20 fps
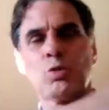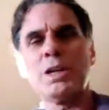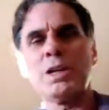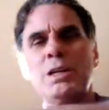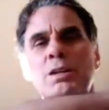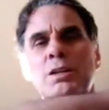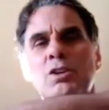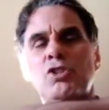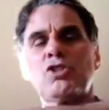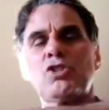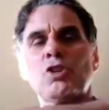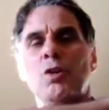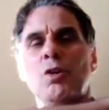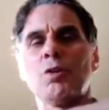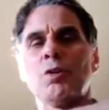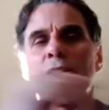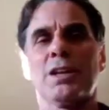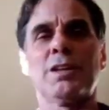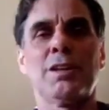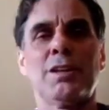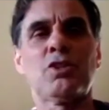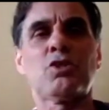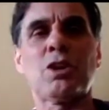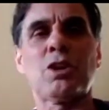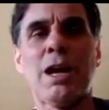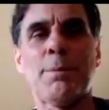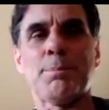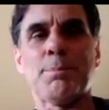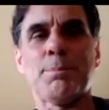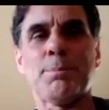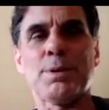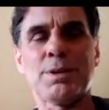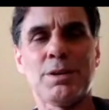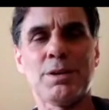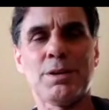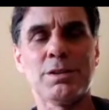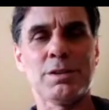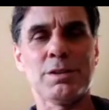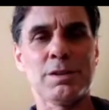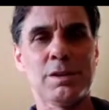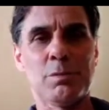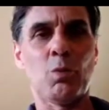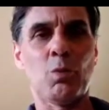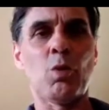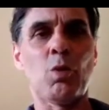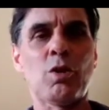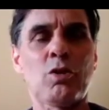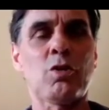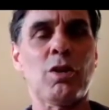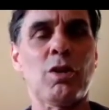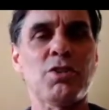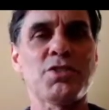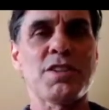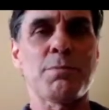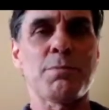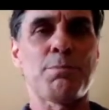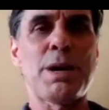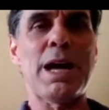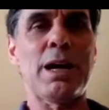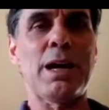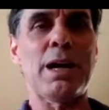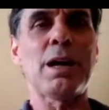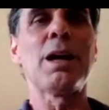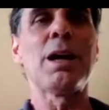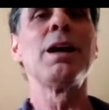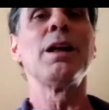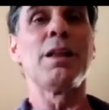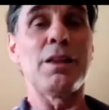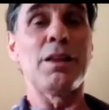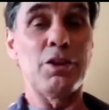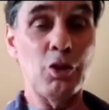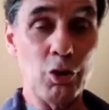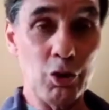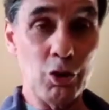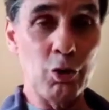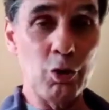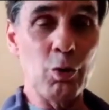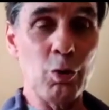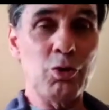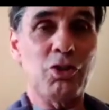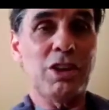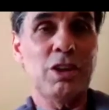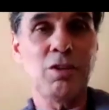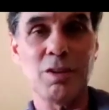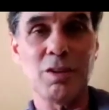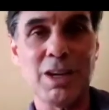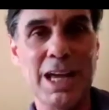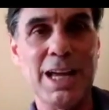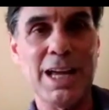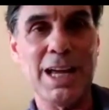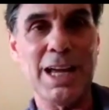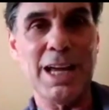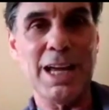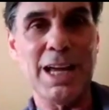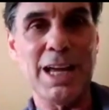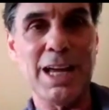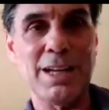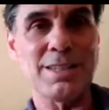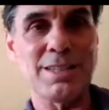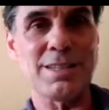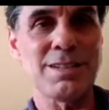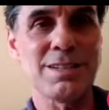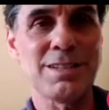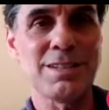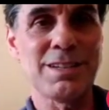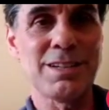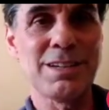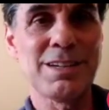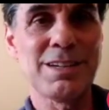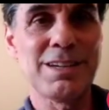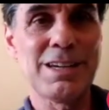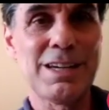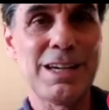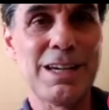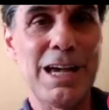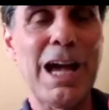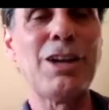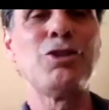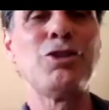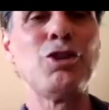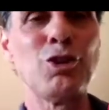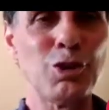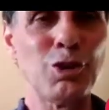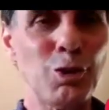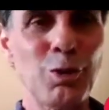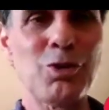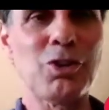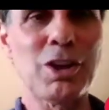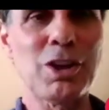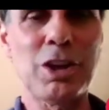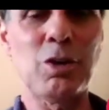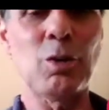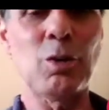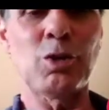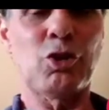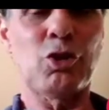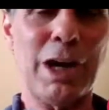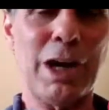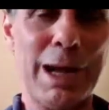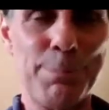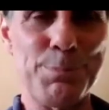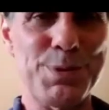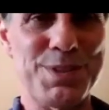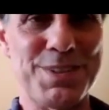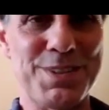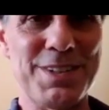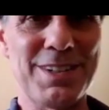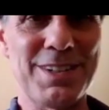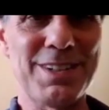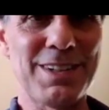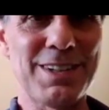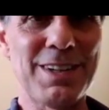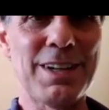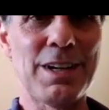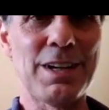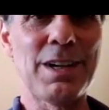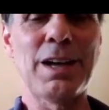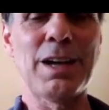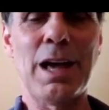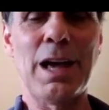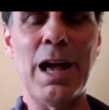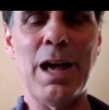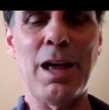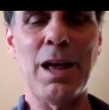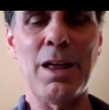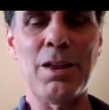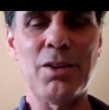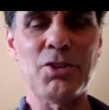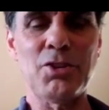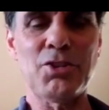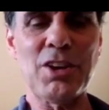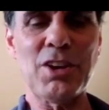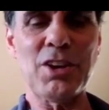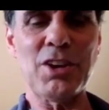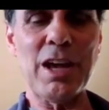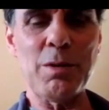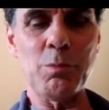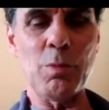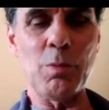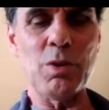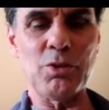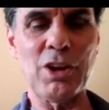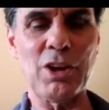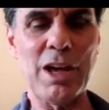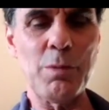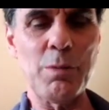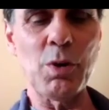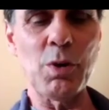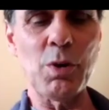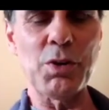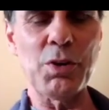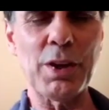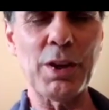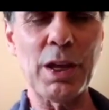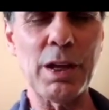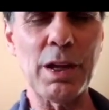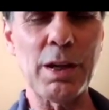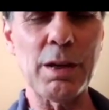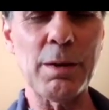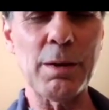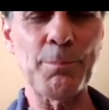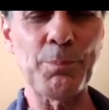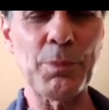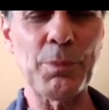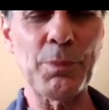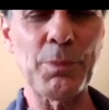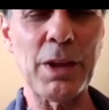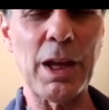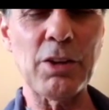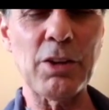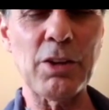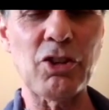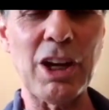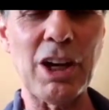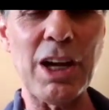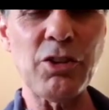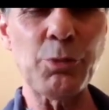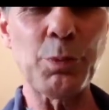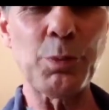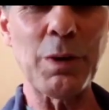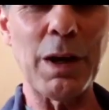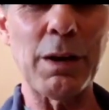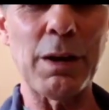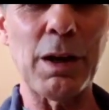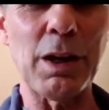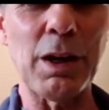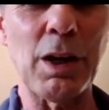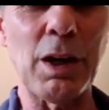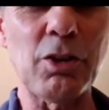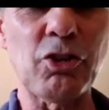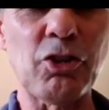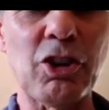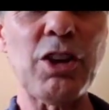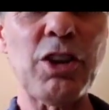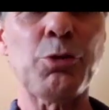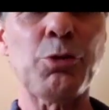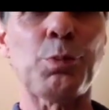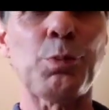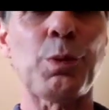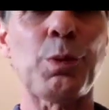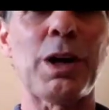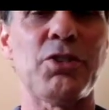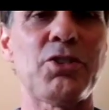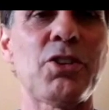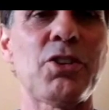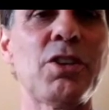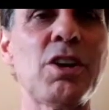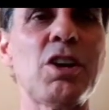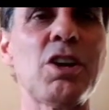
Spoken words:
between the shoulder and the trap, more across the back. You're using your lats and you're using your traps. Same with a chest